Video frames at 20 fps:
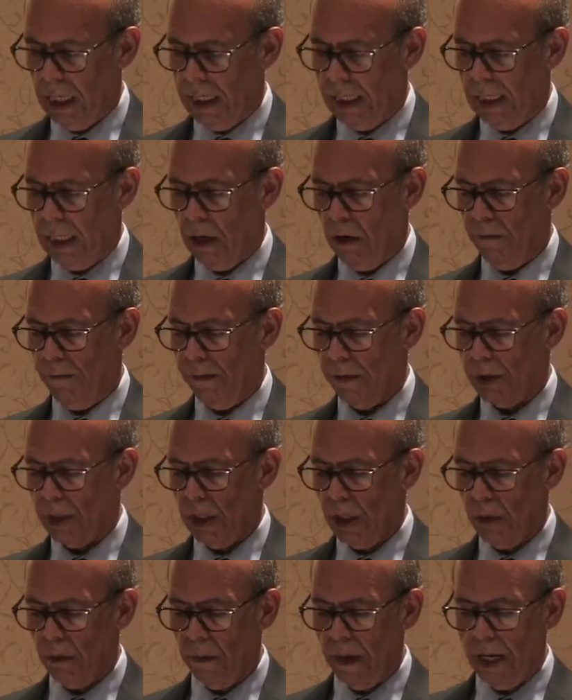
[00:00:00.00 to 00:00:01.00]
You know, for
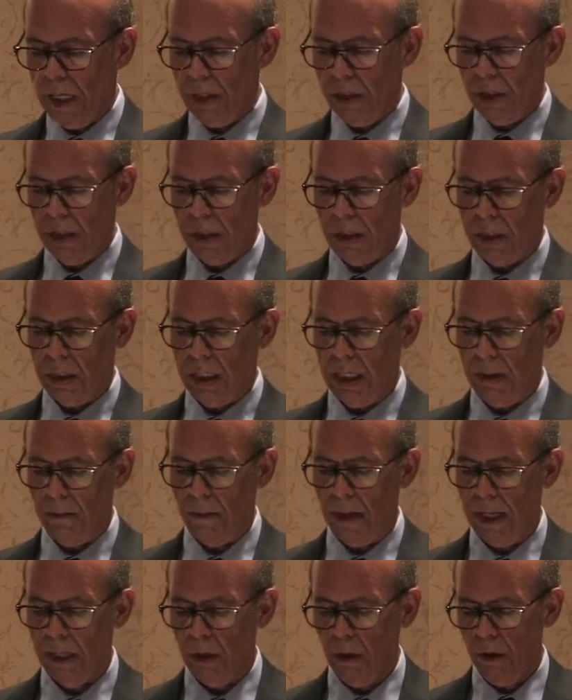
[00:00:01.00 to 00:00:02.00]
generations in
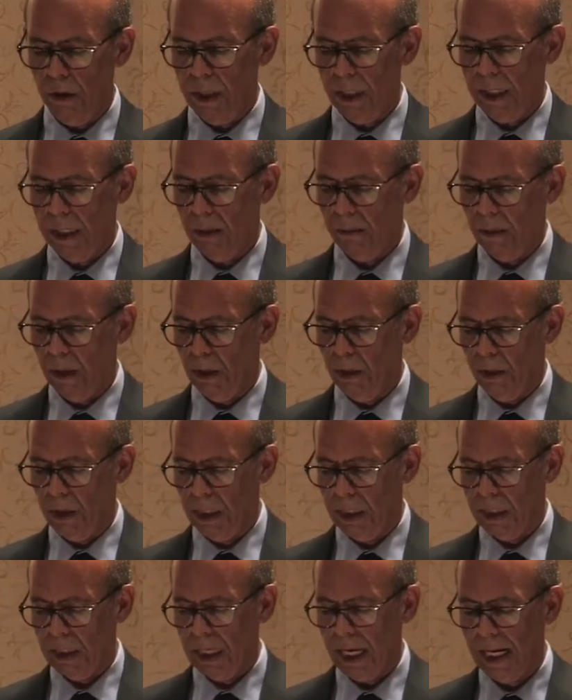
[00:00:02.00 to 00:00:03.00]
minority
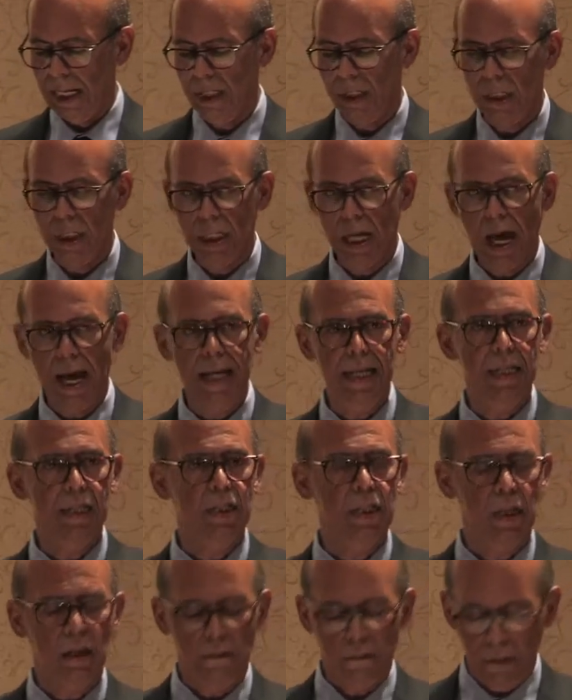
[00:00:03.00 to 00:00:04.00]
communities, a
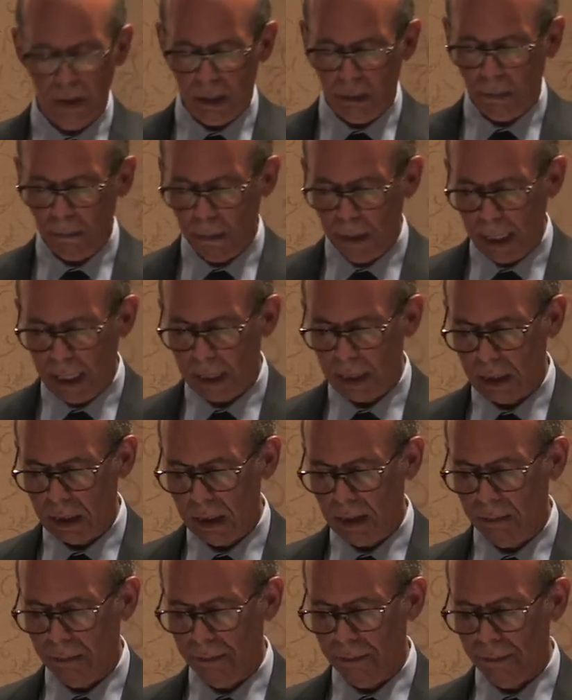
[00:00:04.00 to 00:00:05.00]
scientific bent
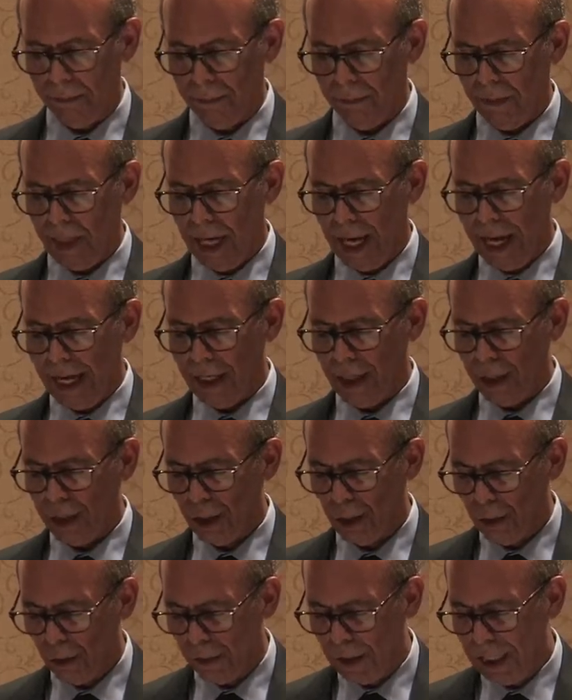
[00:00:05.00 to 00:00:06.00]
and a
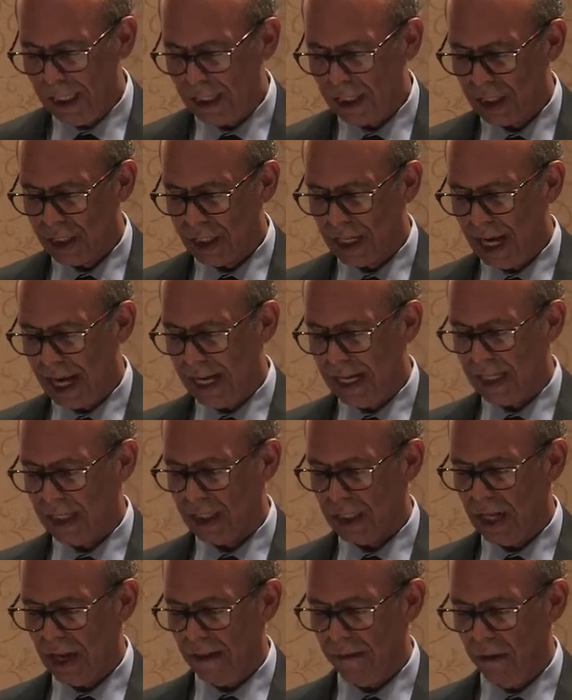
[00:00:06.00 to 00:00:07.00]
degree in
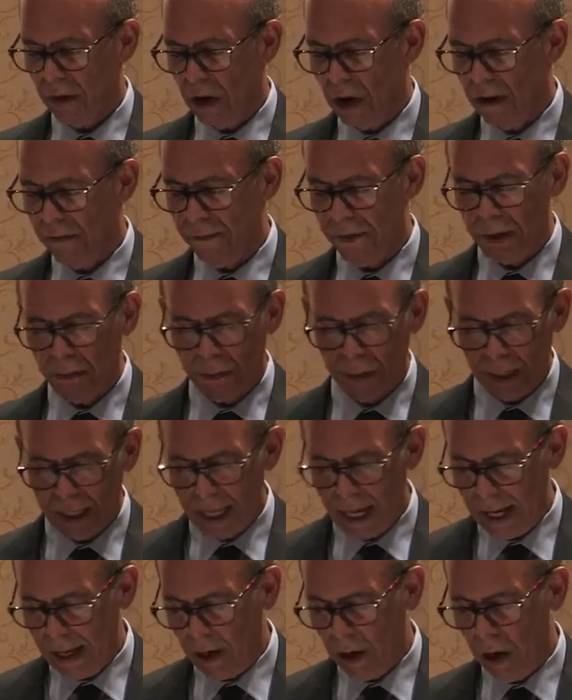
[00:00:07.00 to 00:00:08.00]
science have often, but
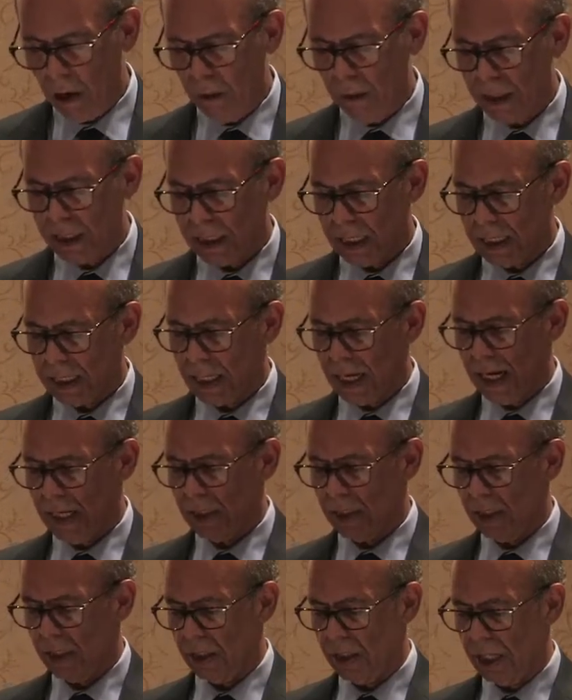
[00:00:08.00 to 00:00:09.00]
not always, as I
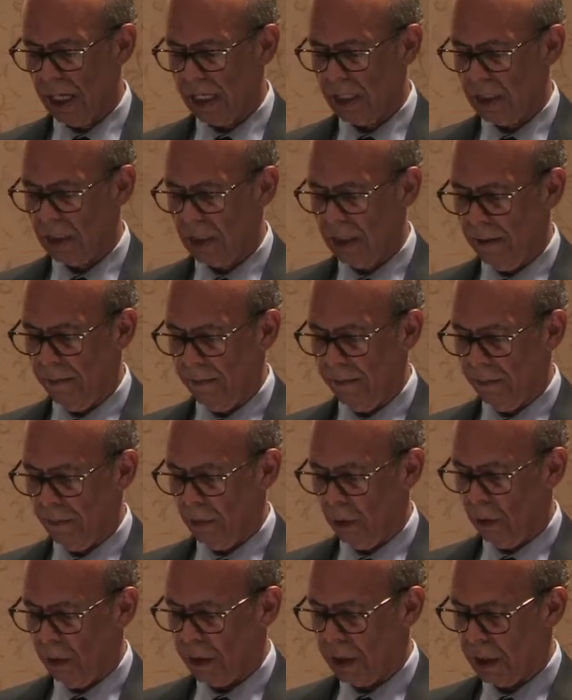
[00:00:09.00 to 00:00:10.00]
suggest,
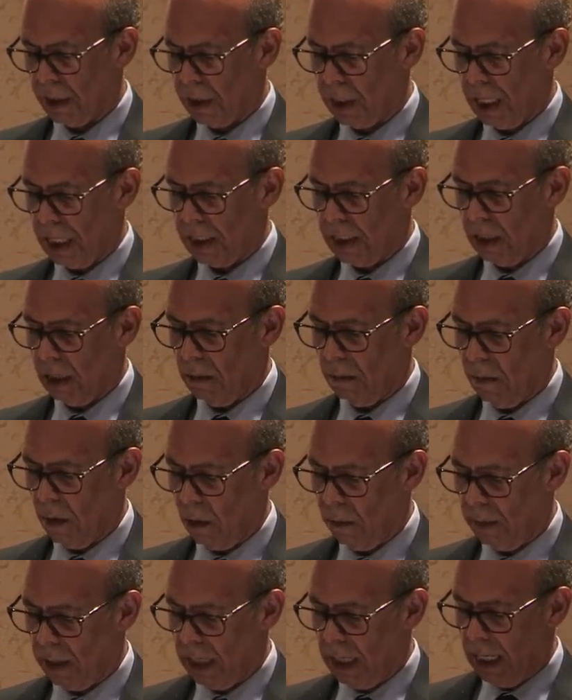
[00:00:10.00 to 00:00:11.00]
will suggest in a
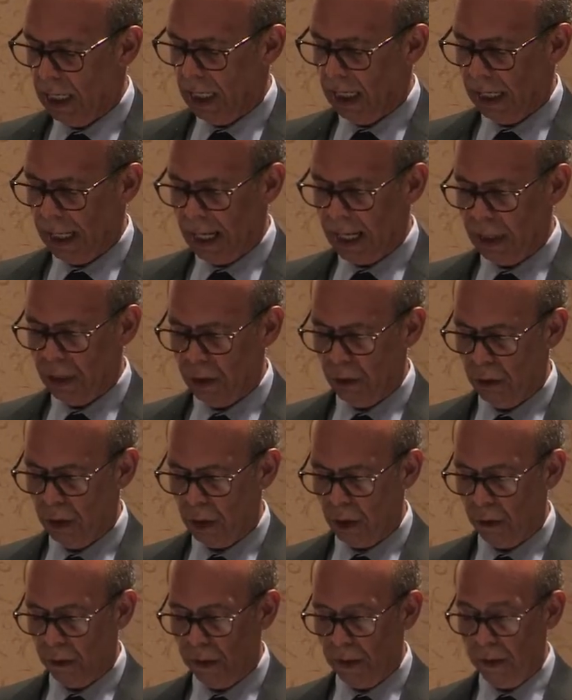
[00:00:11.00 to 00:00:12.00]
moment, led to a
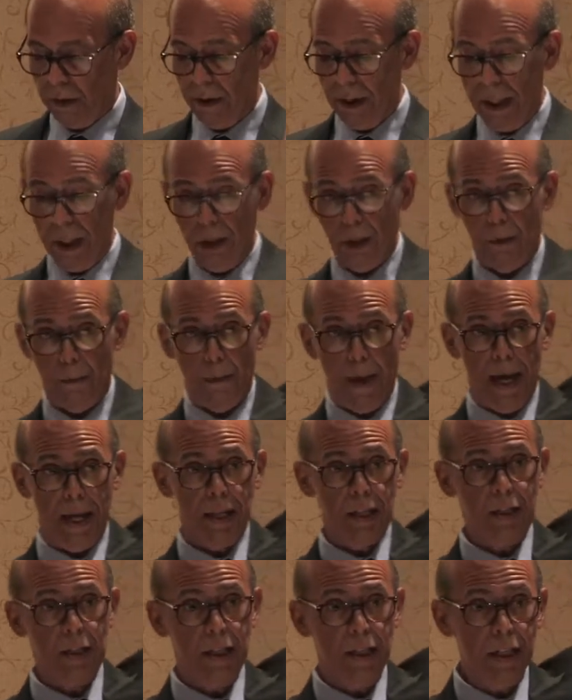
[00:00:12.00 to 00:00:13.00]
career in either
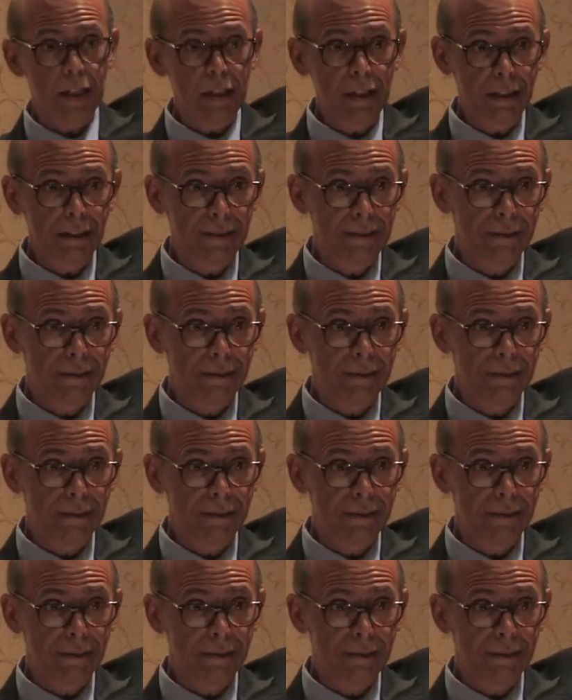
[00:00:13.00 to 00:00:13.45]
medicine,